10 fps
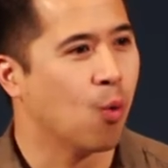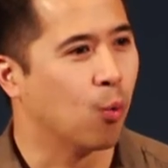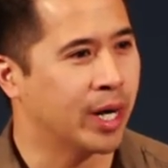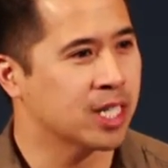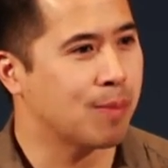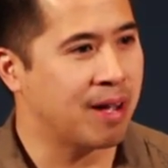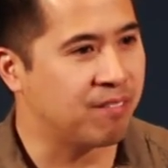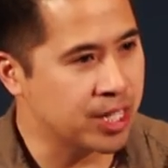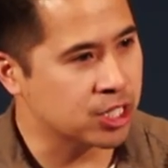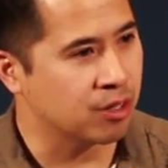What is my
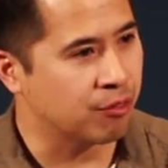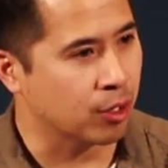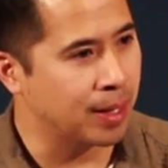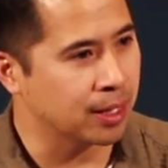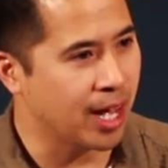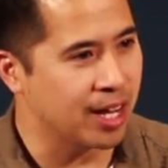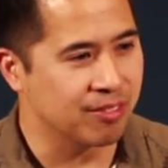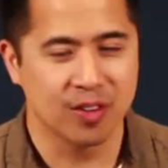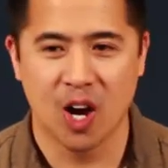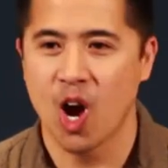vision for my
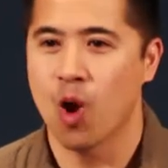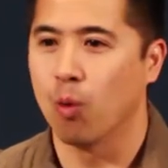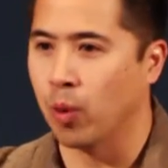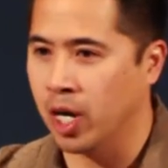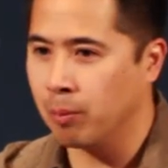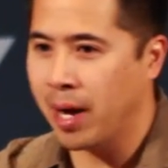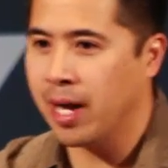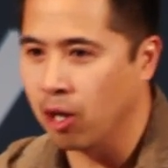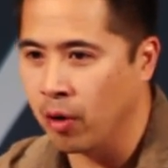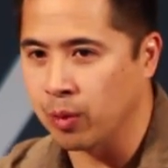life? Where am
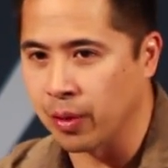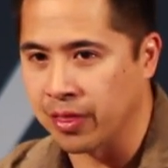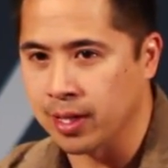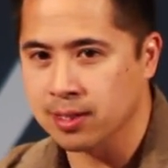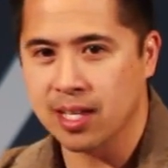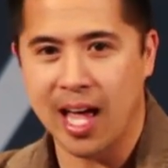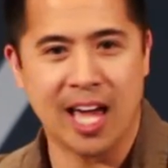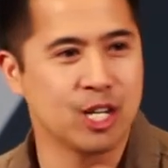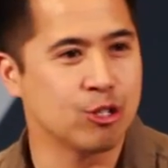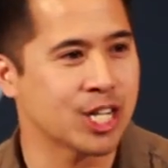I going with this?
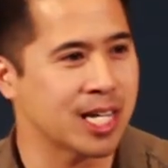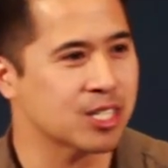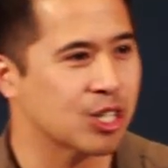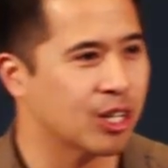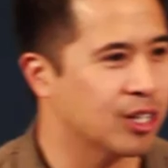And you just